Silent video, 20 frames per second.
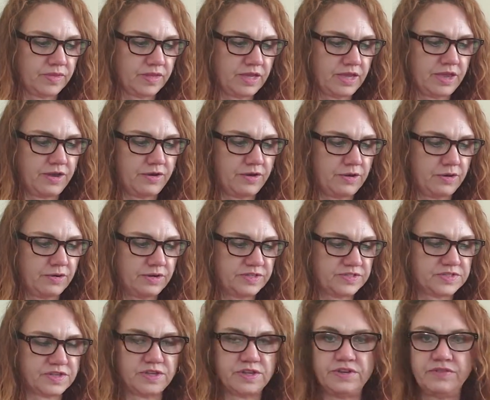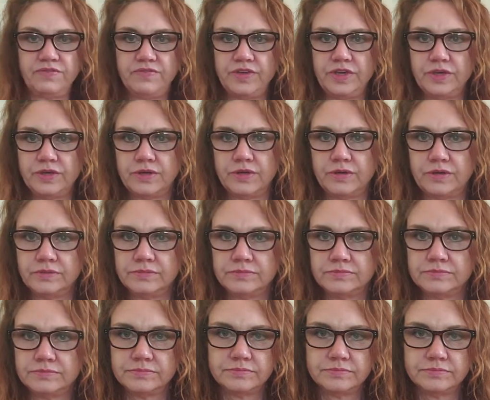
how it's gonna feel